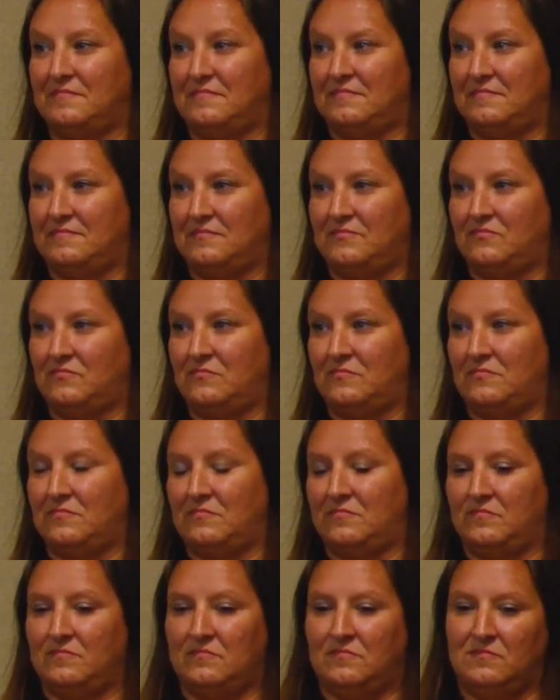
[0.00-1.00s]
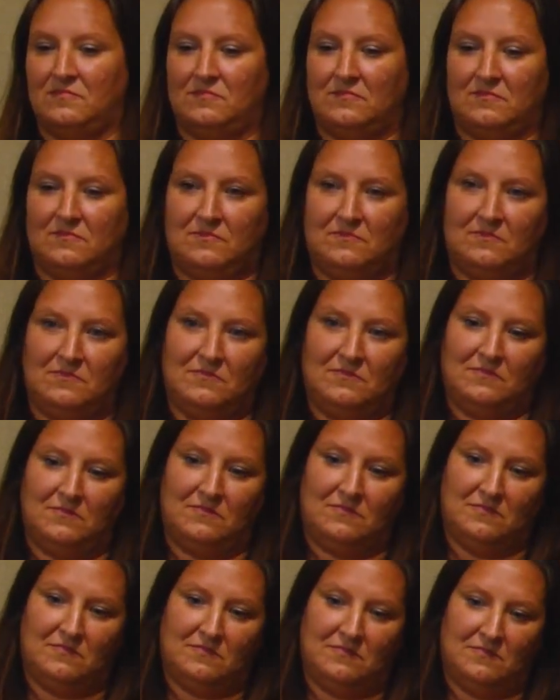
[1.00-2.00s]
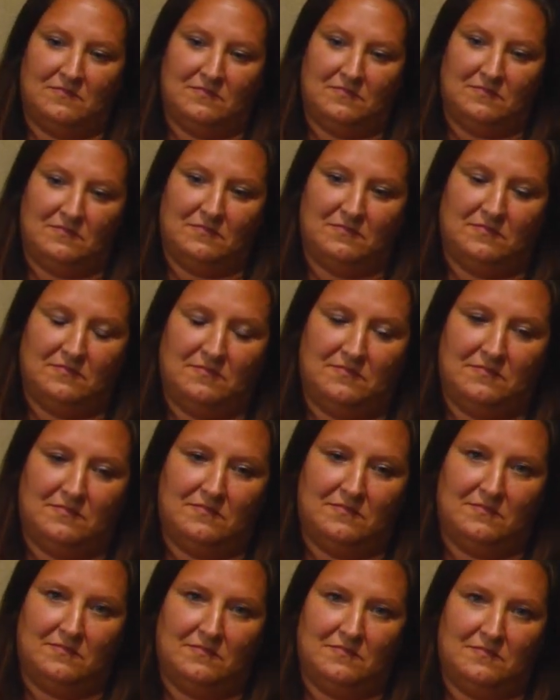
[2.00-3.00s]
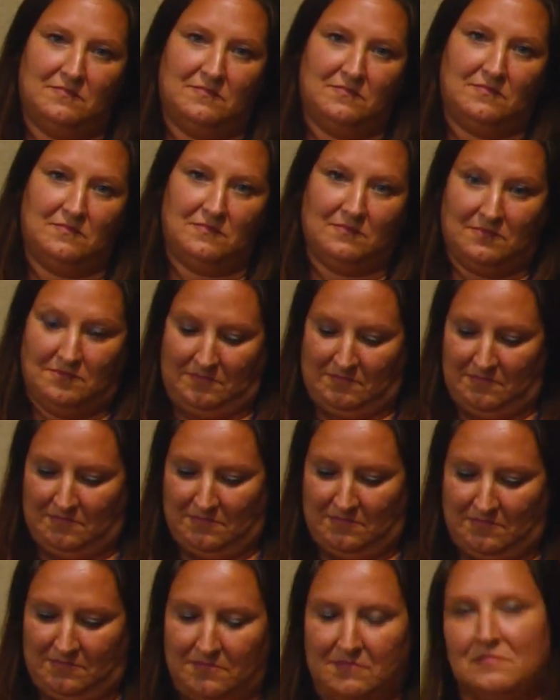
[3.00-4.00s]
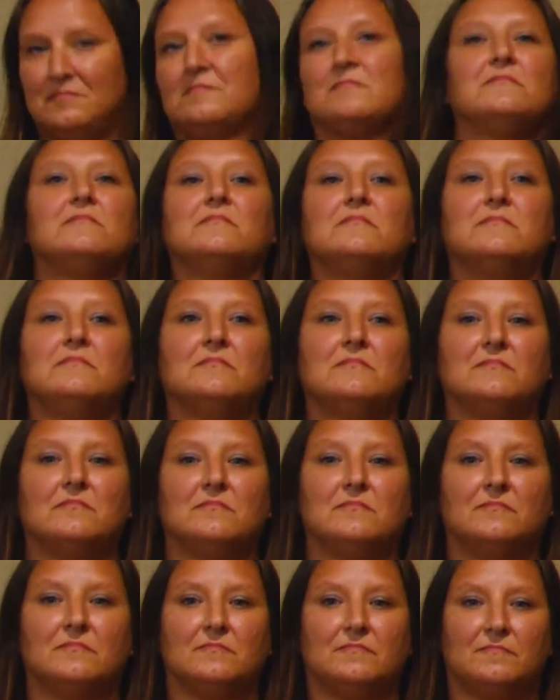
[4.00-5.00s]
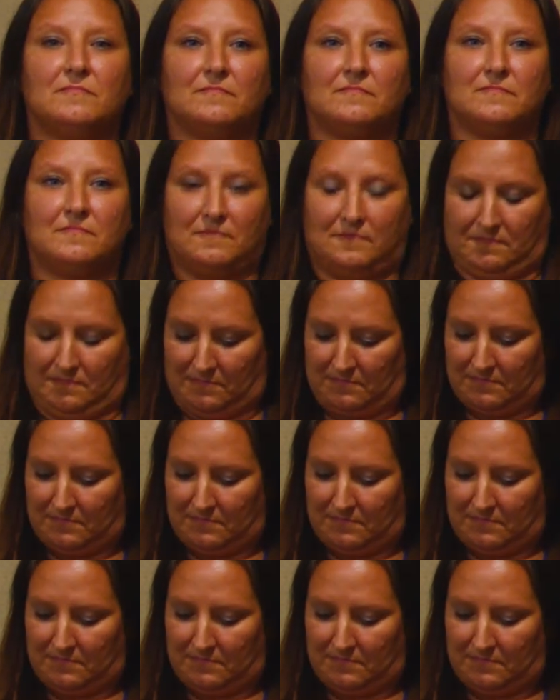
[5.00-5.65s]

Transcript: (silent)